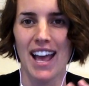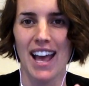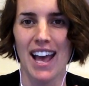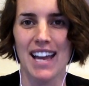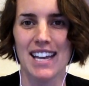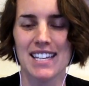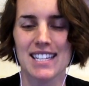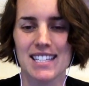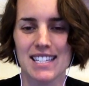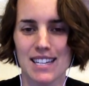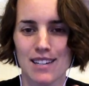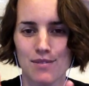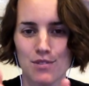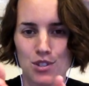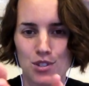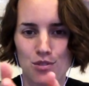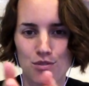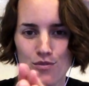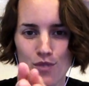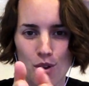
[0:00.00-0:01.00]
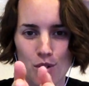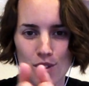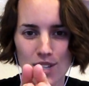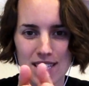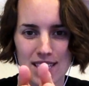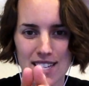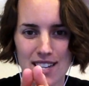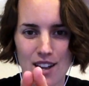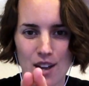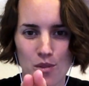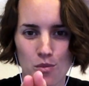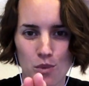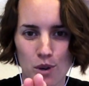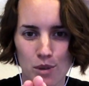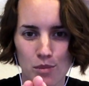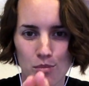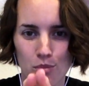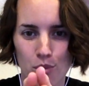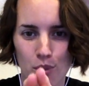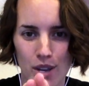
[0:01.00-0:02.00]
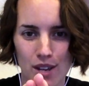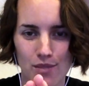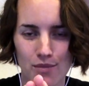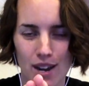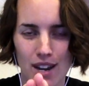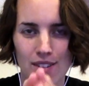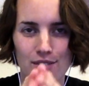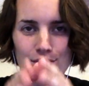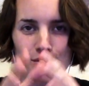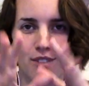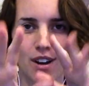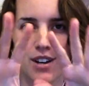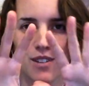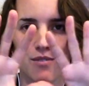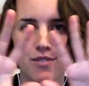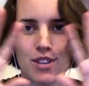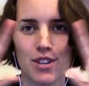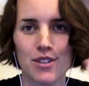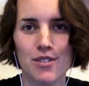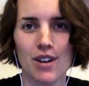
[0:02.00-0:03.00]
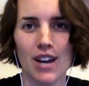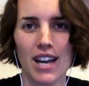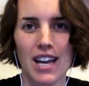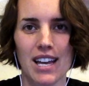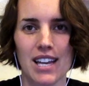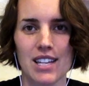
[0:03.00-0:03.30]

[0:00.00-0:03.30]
and instead of just focusing on one point right in front of you,